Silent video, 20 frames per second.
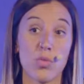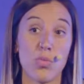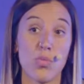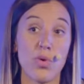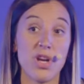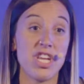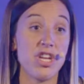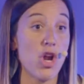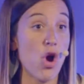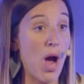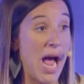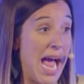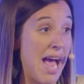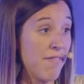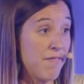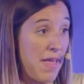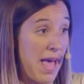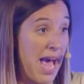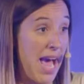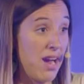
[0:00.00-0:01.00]
when you don't have
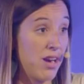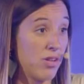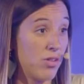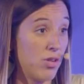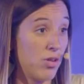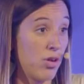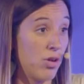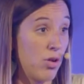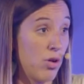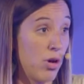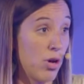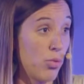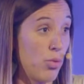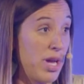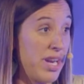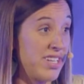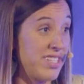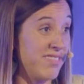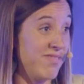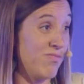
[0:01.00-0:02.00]
that, or
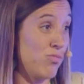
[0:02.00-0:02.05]
when